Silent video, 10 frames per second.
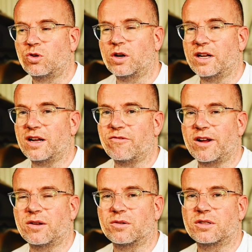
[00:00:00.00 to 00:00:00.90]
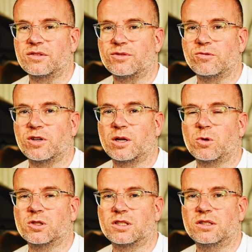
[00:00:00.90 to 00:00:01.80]
trolley it around if you really
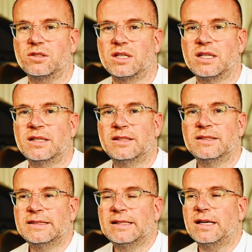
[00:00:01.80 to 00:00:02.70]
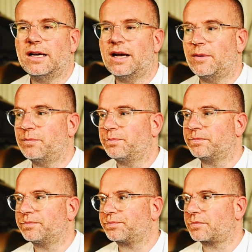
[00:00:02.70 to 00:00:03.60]
want to. Um,
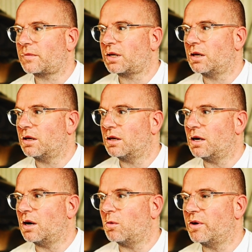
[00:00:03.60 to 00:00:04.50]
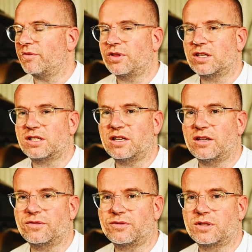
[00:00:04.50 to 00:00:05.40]
I went for this
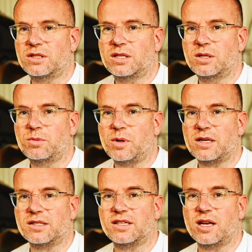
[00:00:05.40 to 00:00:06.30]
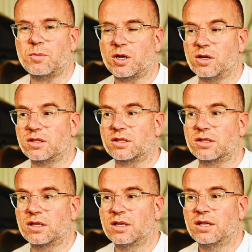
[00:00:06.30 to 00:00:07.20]
lift as I say
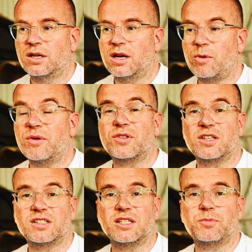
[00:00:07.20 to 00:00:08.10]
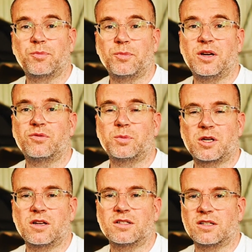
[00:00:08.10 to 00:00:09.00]
because I went for this lift, lift
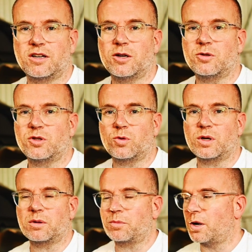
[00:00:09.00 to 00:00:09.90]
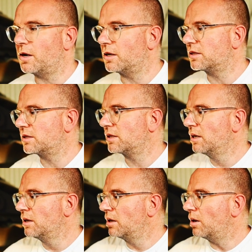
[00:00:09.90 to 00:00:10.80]
because there are no joining parts
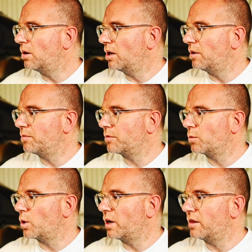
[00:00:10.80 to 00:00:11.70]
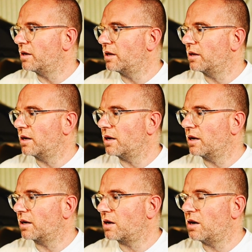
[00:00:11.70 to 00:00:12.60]
um, where the
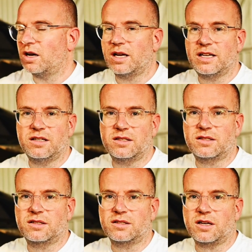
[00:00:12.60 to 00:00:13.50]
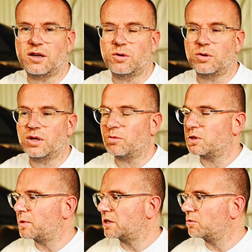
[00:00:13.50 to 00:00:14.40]
uh, car is so
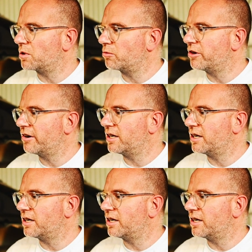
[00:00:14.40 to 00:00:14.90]
especially with a rear